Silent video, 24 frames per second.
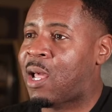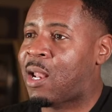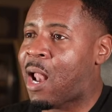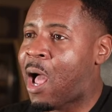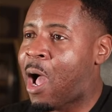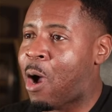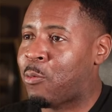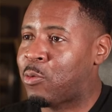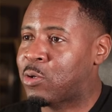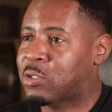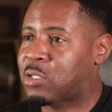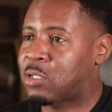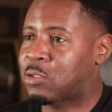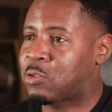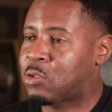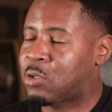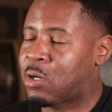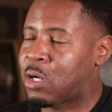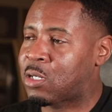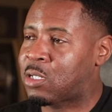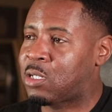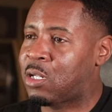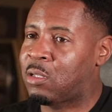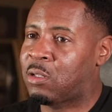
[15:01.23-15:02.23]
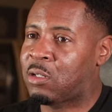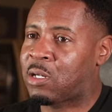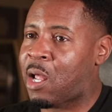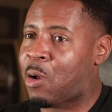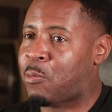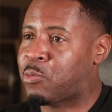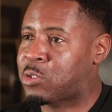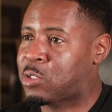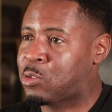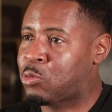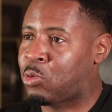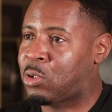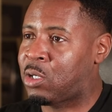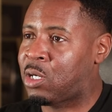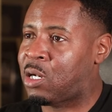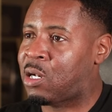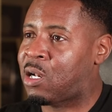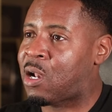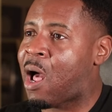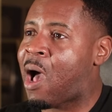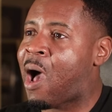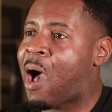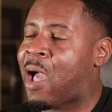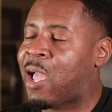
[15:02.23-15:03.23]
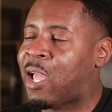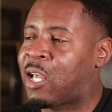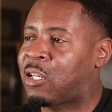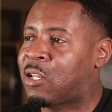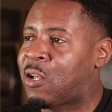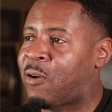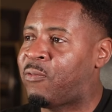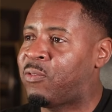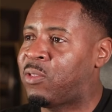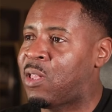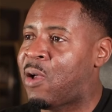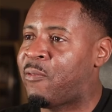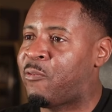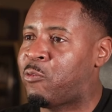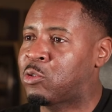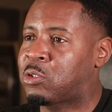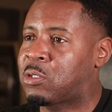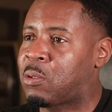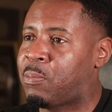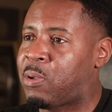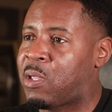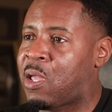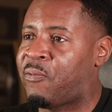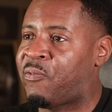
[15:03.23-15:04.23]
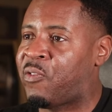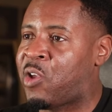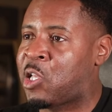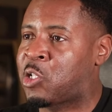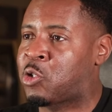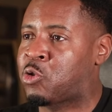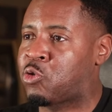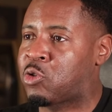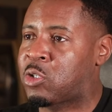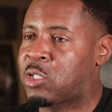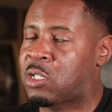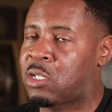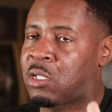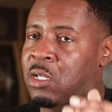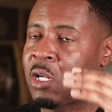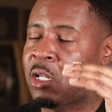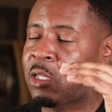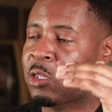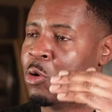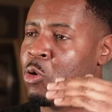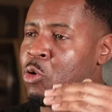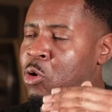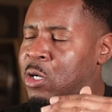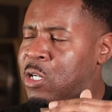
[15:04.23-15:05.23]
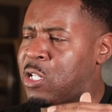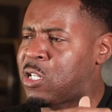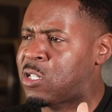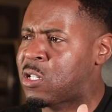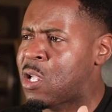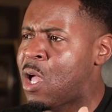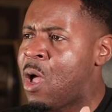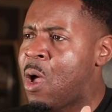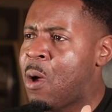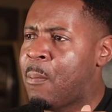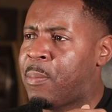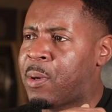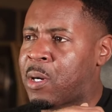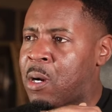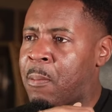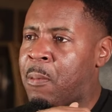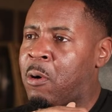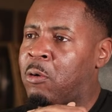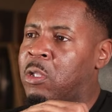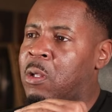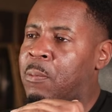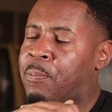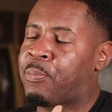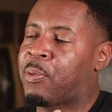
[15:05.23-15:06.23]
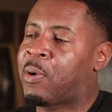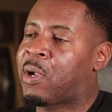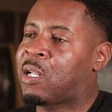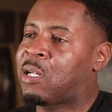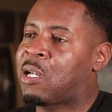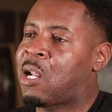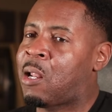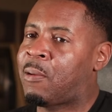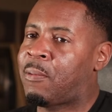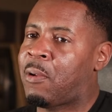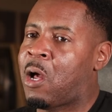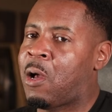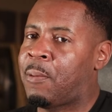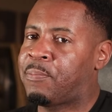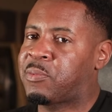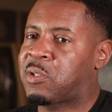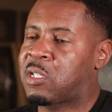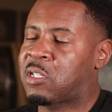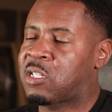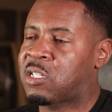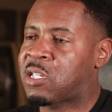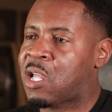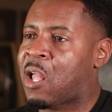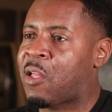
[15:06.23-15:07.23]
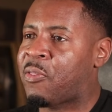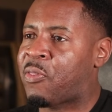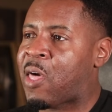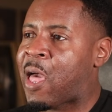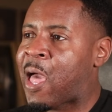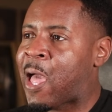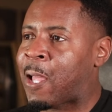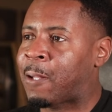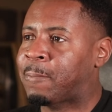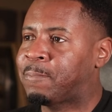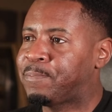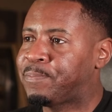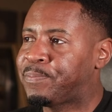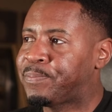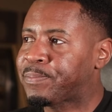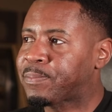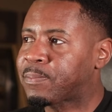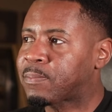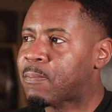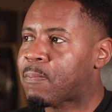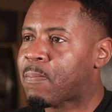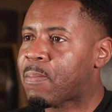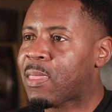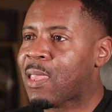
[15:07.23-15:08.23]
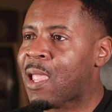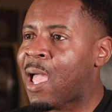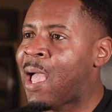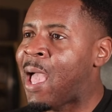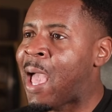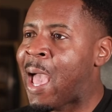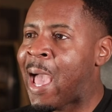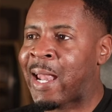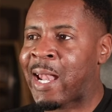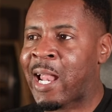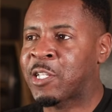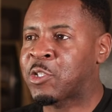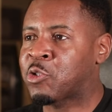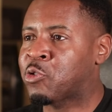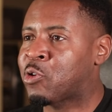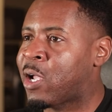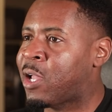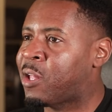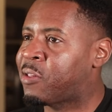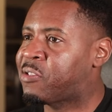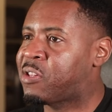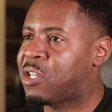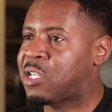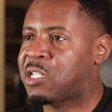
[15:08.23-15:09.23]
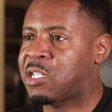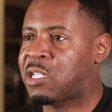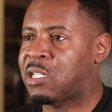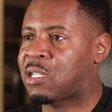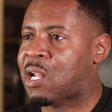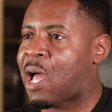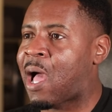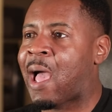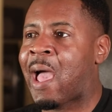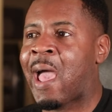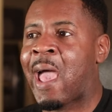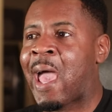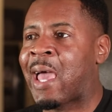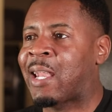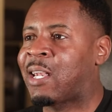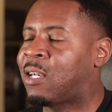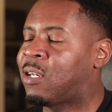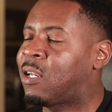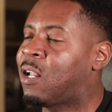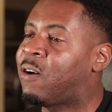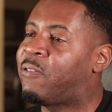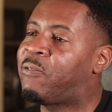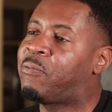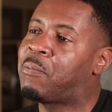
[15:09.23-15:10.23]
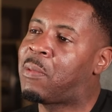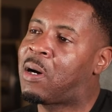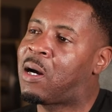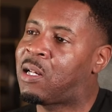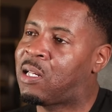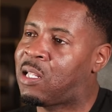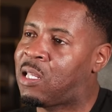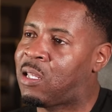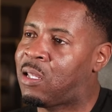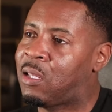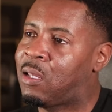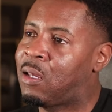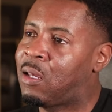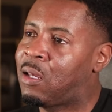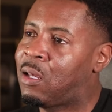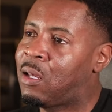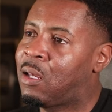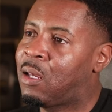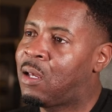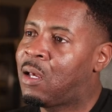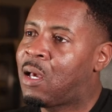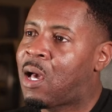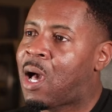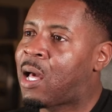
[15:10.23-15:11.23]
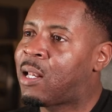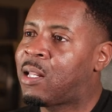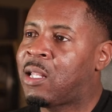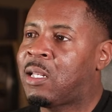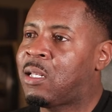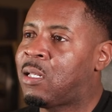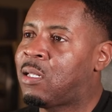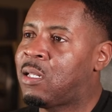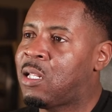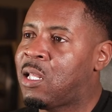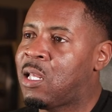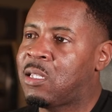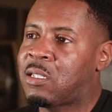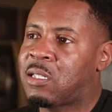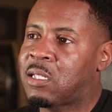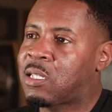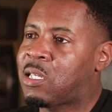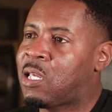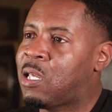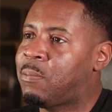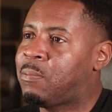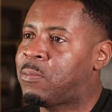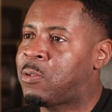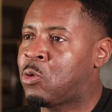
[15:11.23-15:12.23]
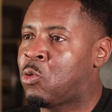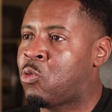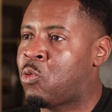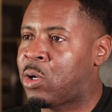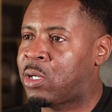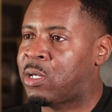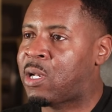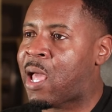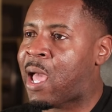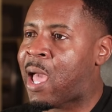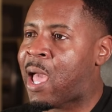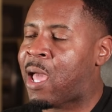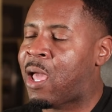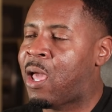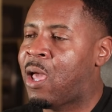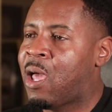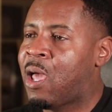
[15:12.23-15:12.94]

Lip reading: that I was a drug dealer that was doing it at a high enough level to be of interest to the authorities. But I'm only bringing that up to say that had I transitioned, I had enough money. I didn't need to keep doing that.